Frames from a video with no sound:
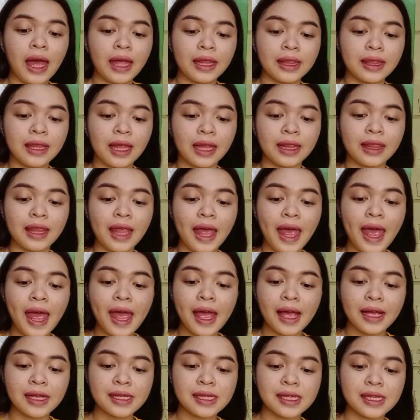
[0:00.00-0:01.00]
that
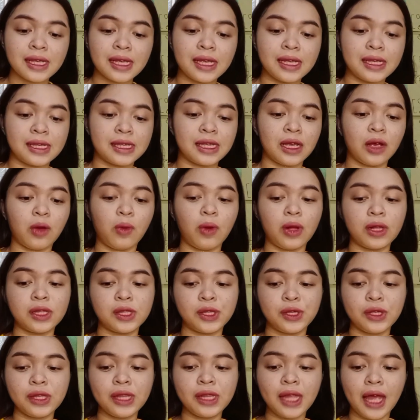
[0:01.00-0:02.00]
x is equal
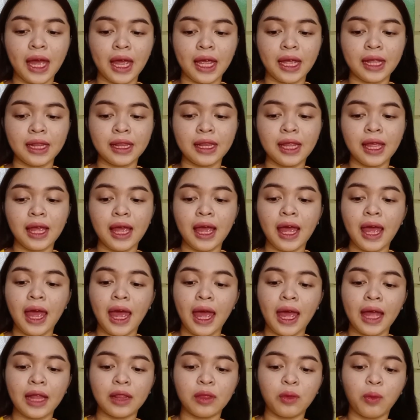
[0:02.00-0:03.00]
to 9
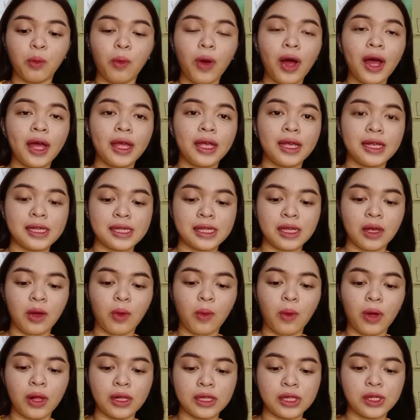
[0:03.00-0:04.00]
and y is
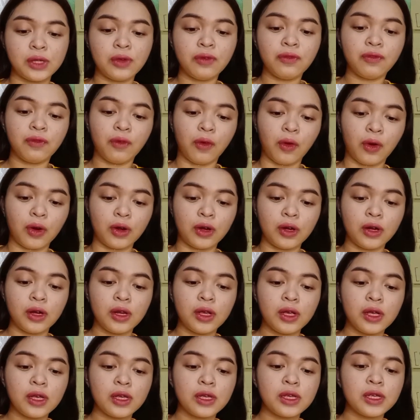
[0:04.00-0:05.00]
equal to 4,
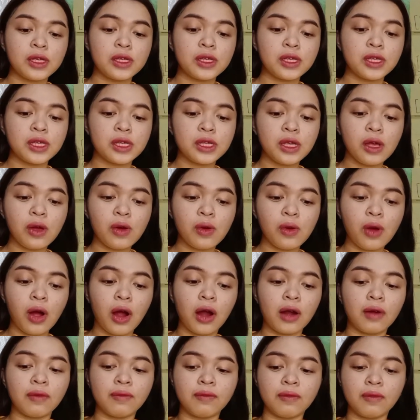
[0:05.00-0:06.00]
so
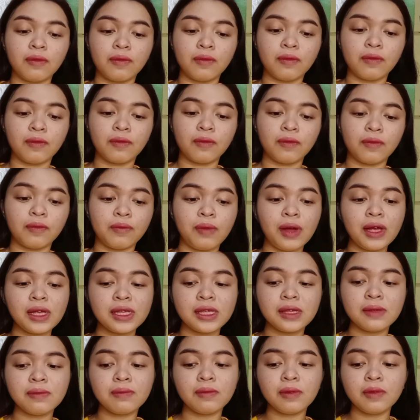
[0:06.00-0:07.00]
our
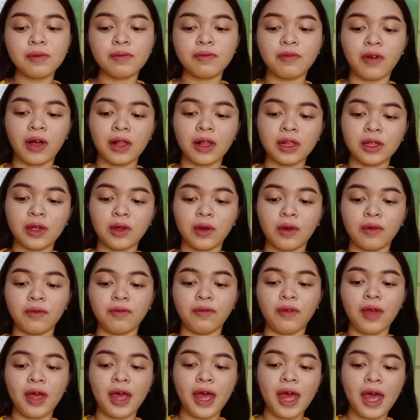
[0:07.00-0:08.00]
maximum value of
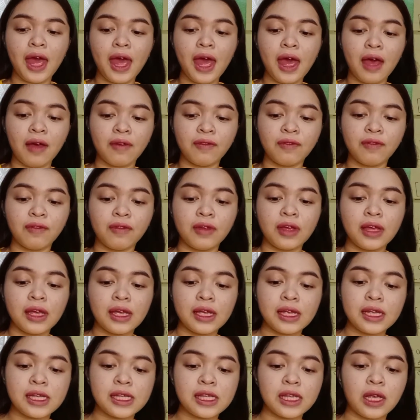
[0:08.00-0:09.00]
f
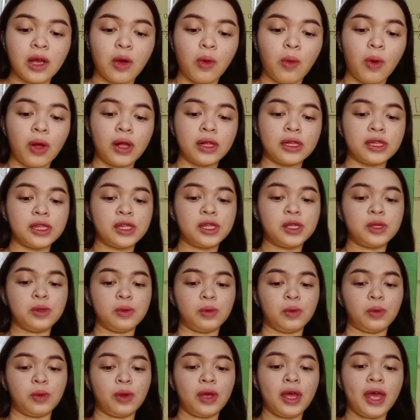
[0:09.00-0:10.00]
is equal to
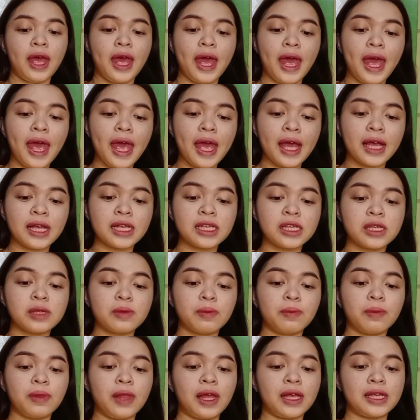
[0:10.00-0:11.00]

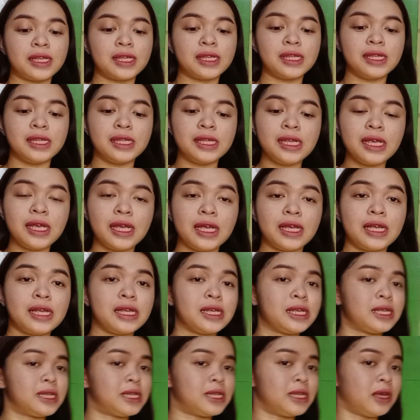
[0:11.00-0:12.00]
x plus z
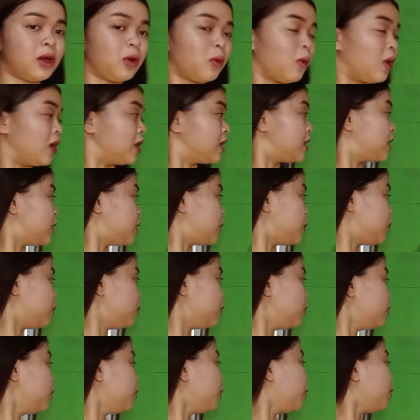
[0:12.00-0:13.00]
is equal
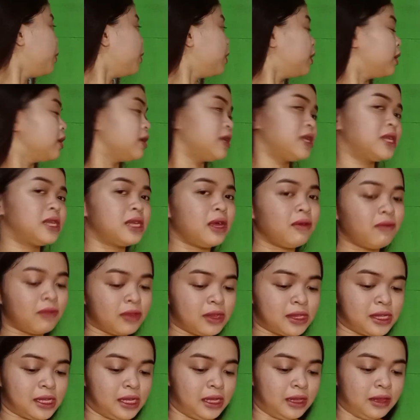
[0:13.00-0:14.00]
to 17.